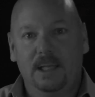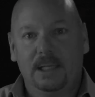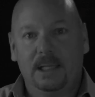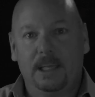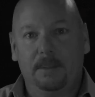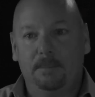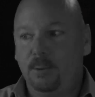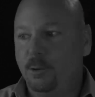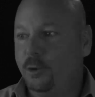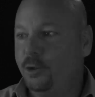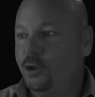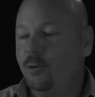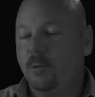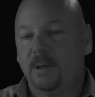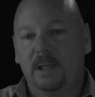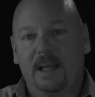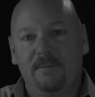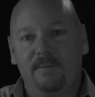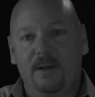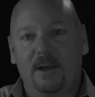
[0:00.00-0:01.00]
can put you
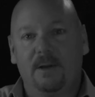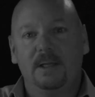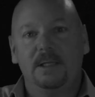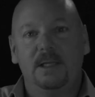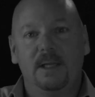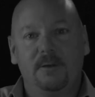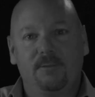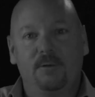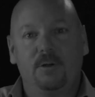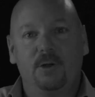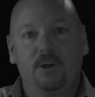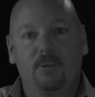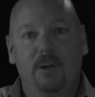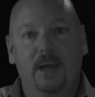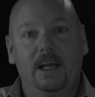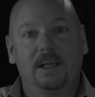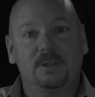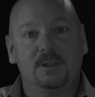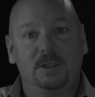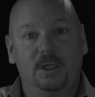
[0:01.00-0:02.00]
in a very different
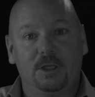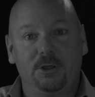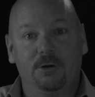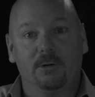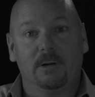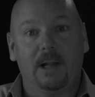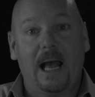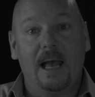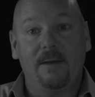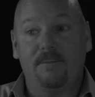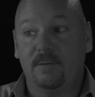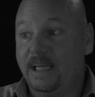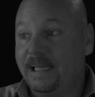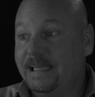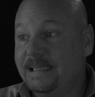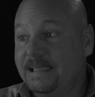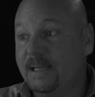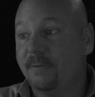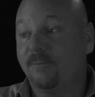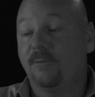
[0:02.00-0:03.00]
direction in your life, in a
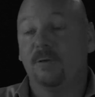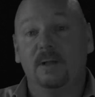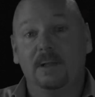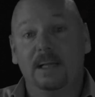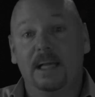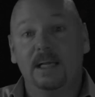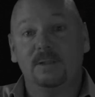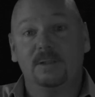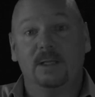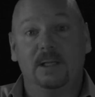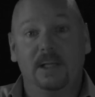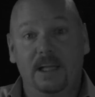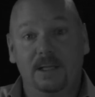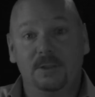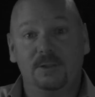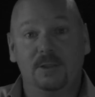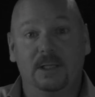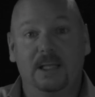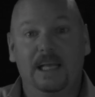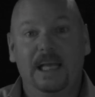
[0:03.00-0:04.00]
different
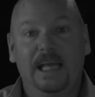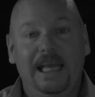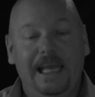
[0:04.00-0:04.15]
destination.